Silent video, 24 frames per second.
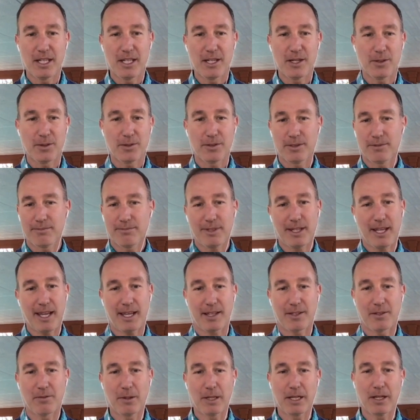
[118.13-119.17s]
EOS, no
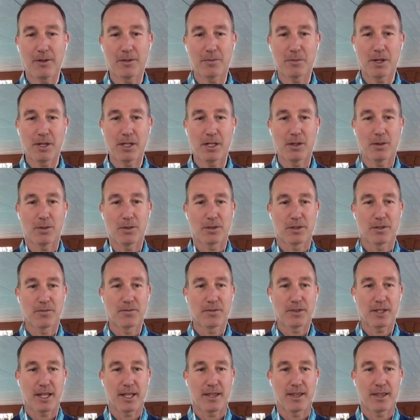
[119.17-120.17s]
one cares about EOS.